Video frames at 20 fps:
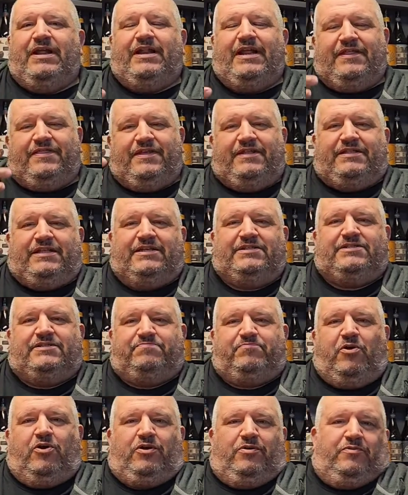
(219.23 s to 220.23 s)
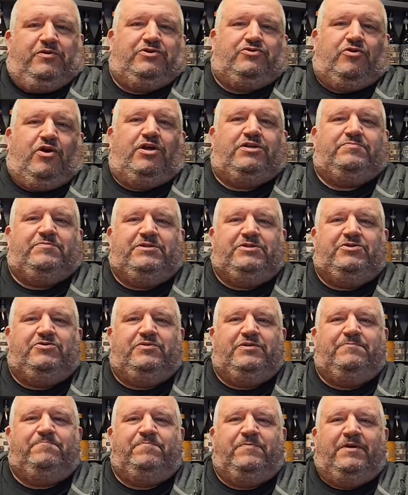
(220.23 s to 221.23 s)
And I think that's part of what draws me
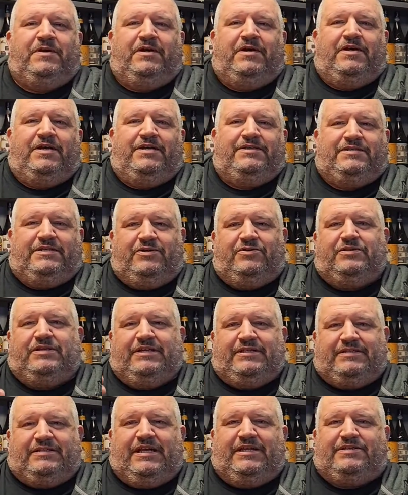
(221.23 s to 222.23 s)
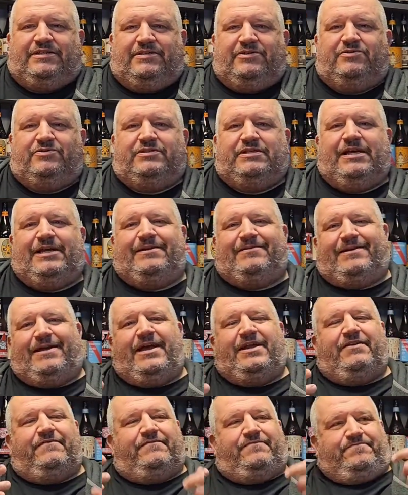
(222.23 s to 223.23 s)
to it is there that there's that
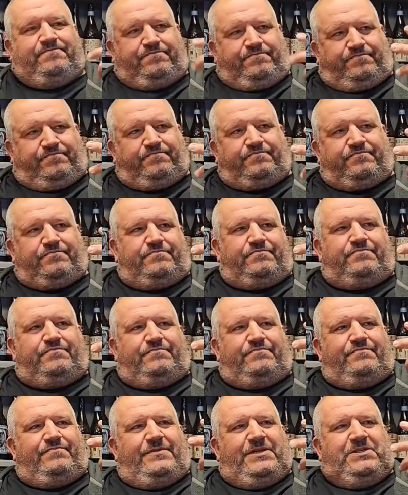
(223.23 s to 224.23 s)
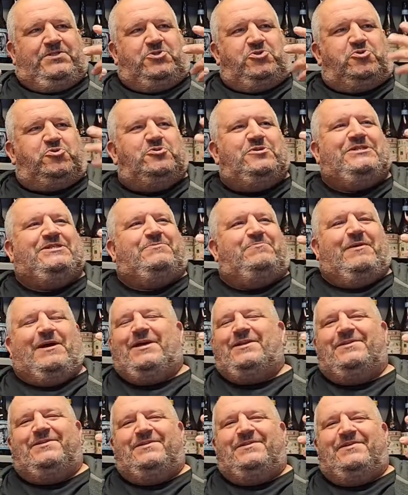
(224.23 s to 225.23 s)
kind of treat,
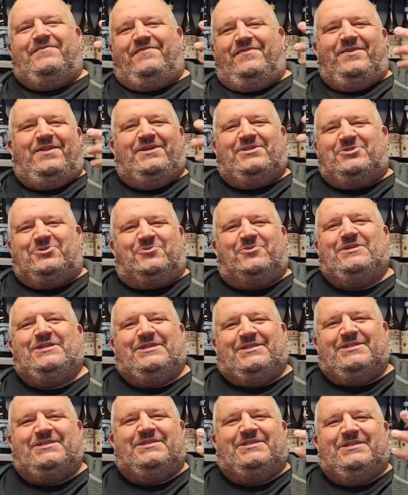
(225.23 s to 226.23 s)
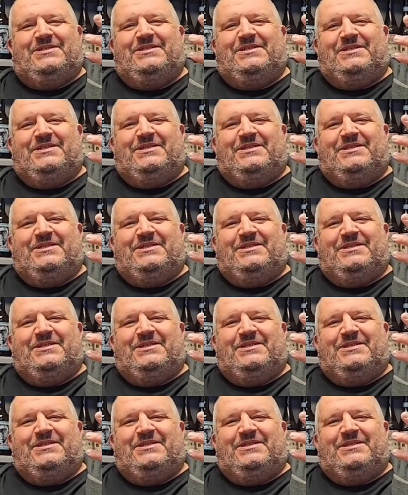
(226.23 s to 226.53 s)
man. They feel like treats.